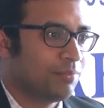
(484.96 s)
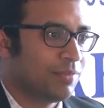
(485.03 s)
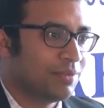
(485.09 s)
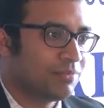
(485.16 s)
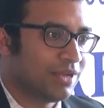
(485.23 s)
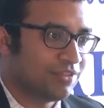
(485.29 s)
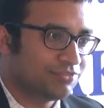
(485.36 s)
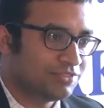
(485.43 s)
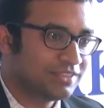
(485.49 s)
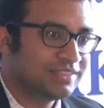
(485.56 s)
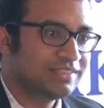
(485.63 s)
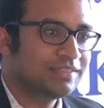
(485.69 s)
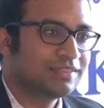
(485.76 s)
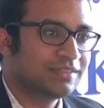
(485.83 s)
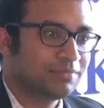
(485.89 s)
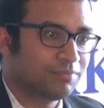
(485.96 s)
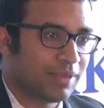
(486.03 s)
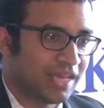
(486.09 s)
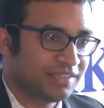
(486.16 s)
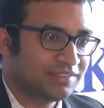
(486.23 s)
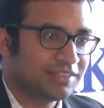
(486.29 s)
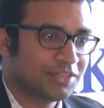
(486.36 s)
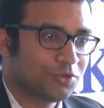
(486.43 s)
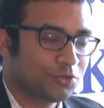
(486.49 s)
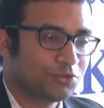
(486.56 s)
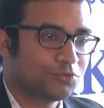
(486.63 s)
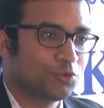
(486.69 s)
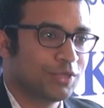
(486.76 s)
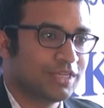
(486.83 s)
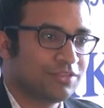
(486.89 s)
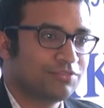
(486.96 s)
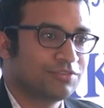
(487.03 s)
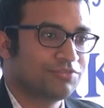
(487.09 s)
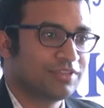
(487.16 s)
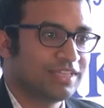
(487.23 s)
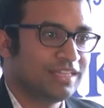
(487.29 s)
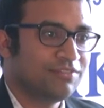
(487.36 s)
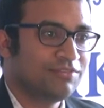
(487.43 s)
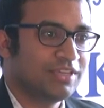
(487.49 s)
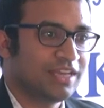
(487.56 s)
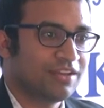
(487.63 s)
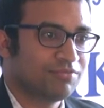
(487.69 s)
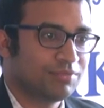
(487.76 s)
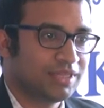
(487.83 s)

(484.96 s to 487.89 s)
Ma'am, after the Paris Accord of 2015, we have